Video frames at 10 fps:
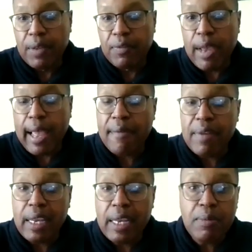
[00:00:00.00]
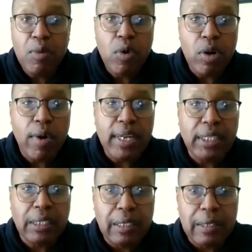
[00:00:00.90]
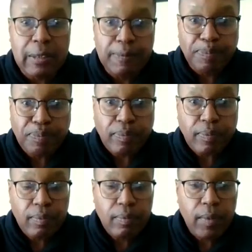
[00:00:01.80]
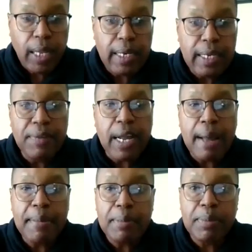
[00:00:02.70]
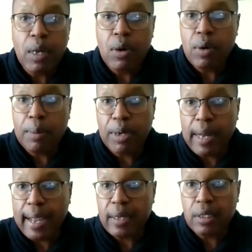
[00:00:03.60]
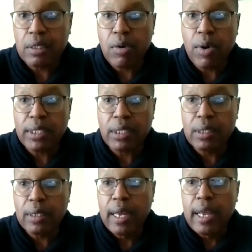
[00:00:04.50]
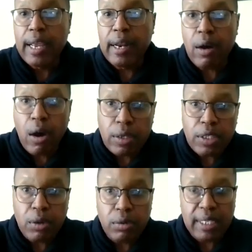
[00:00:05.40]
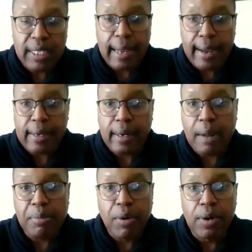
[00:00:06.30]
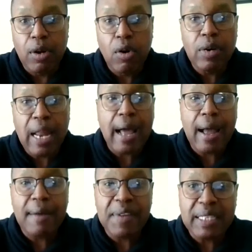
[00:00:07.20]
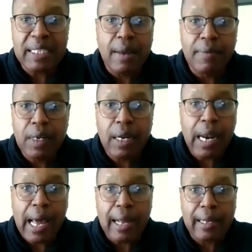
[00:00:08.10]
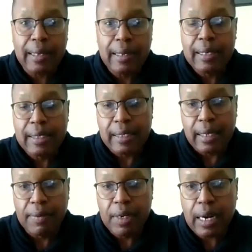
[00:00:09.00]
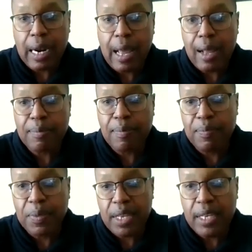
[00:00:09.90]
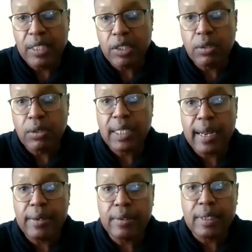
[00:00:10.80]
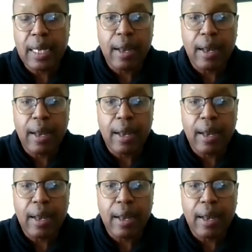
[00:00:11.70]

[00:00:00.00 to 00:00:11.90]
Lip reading: If you have any more questions, leave a comment below. I'm going to answer the question. And also tonight, I'm going to go live at 7 o'clock, 7 o'clock Eastern Standard